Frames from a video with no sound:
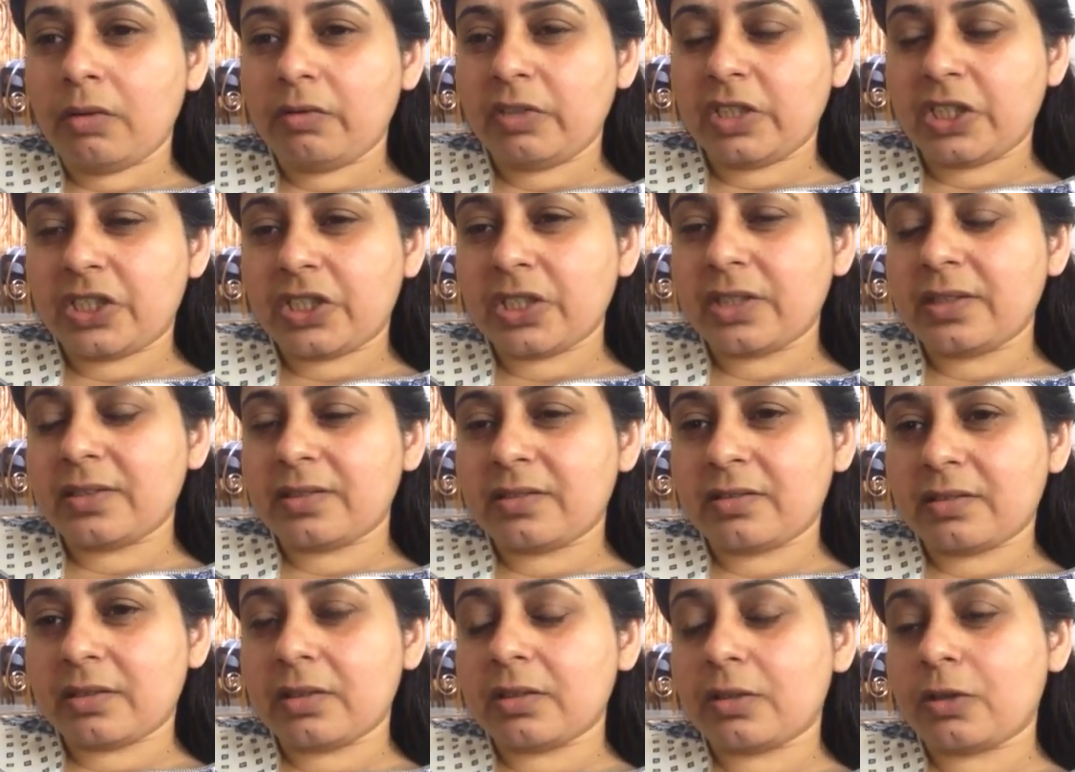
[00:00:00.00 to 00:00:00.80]
which
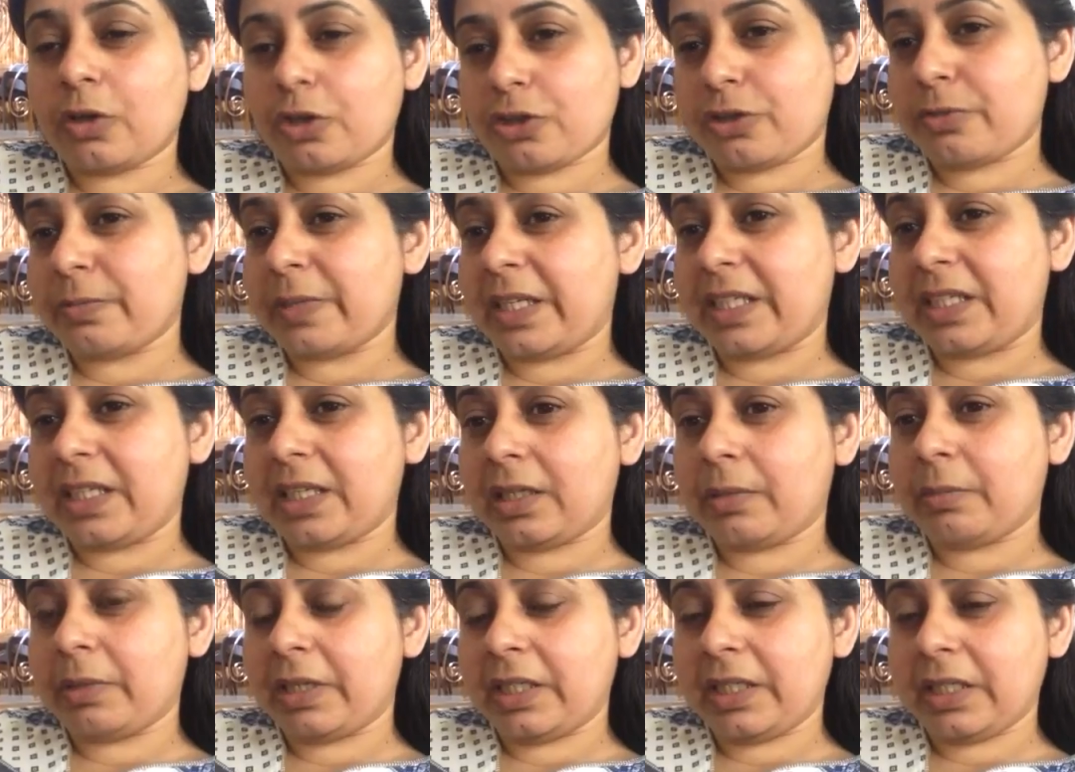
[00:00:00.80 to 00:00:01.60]
is
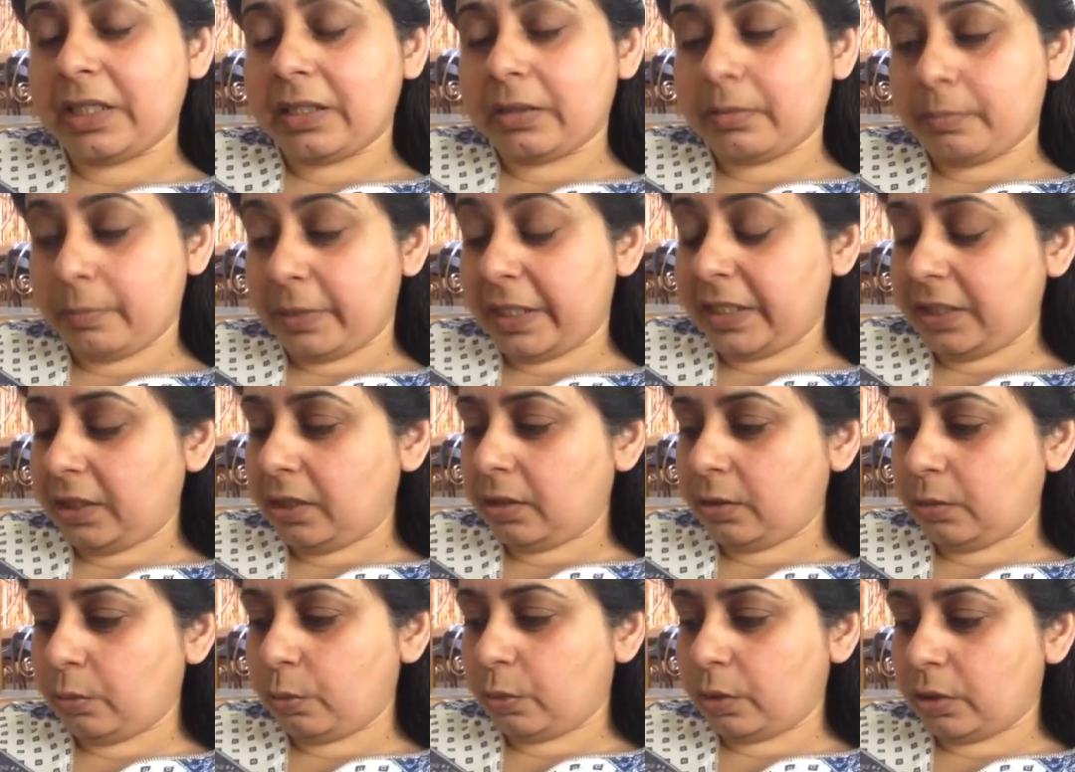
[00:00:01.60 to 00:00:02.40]
cosmetic
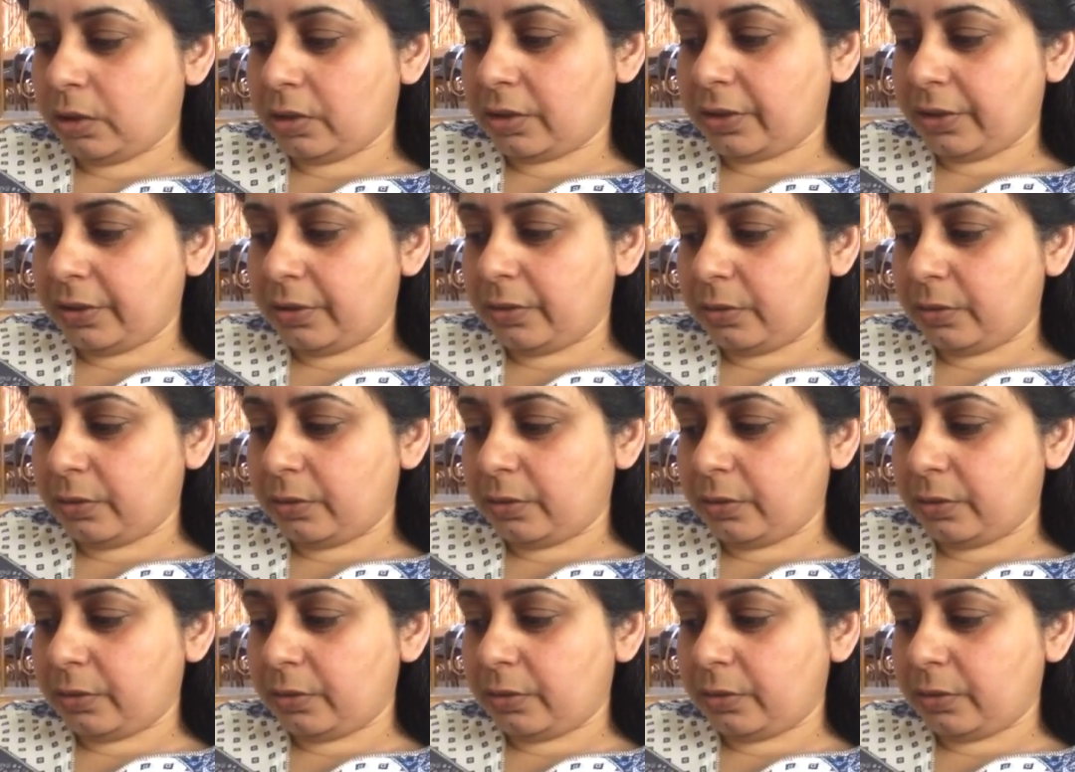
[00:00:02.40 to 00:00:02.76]
medical work.